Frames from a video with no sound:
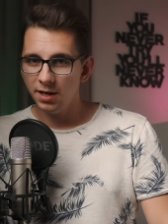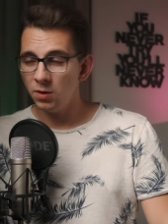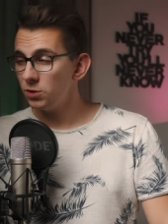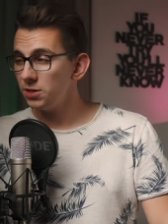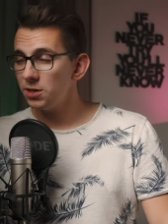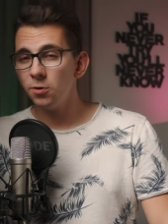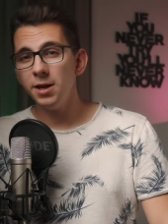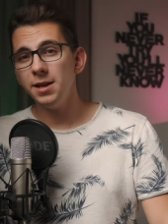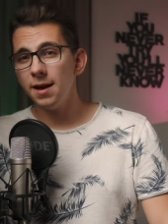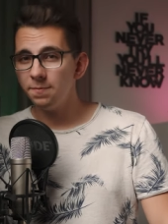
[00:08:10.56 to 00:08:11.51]
It was a
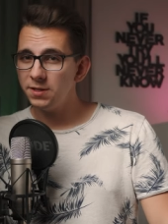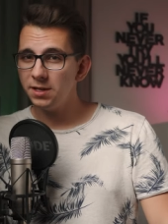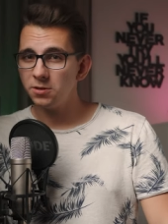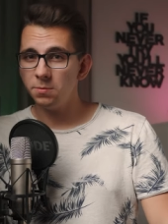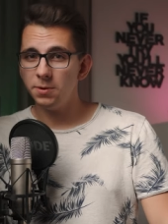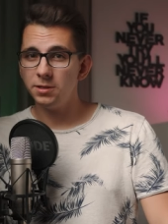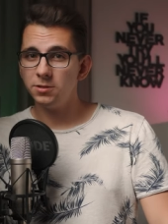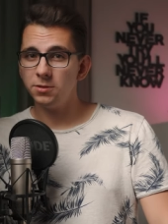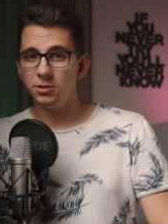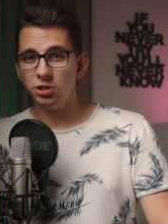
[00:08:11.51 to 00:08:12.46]
great update compared
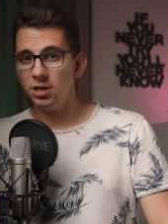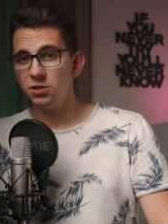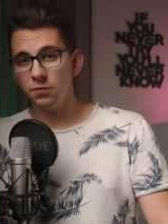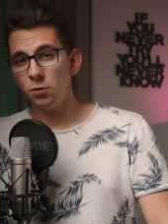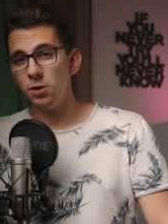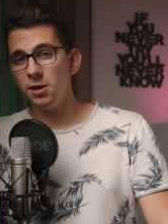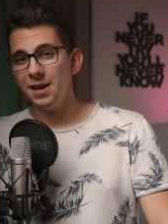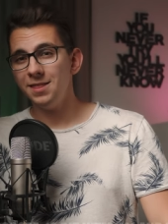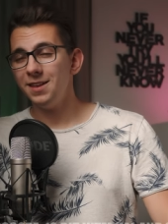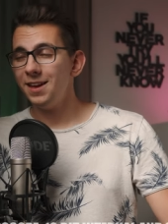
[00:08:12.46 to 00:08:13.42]
to the G H four,
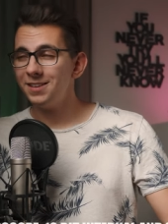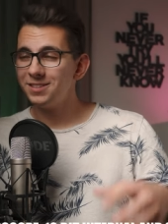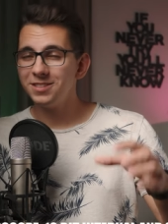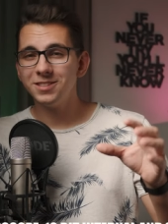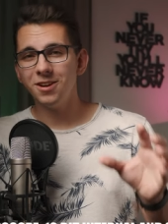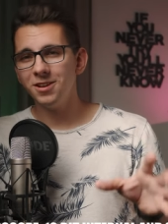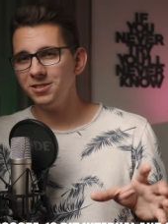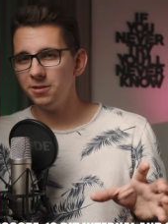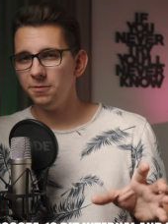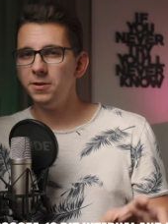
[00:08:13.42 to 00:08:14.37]
and they added
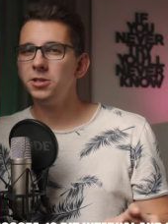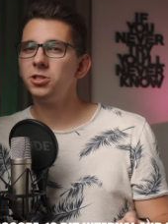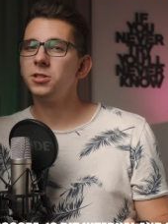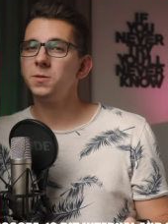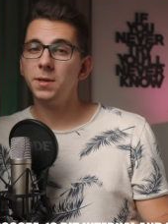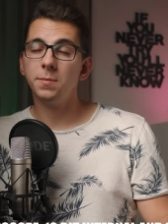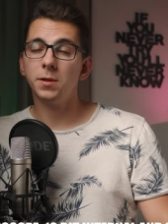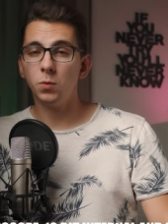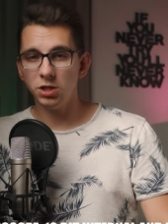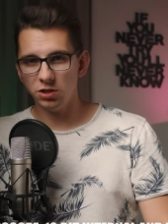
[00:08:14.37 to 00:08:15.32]
tons of features
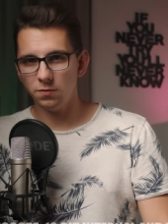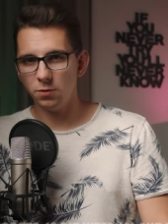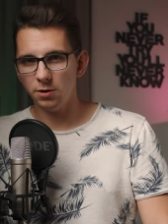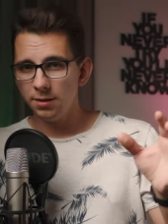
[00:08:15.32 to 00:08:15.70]
people wished for.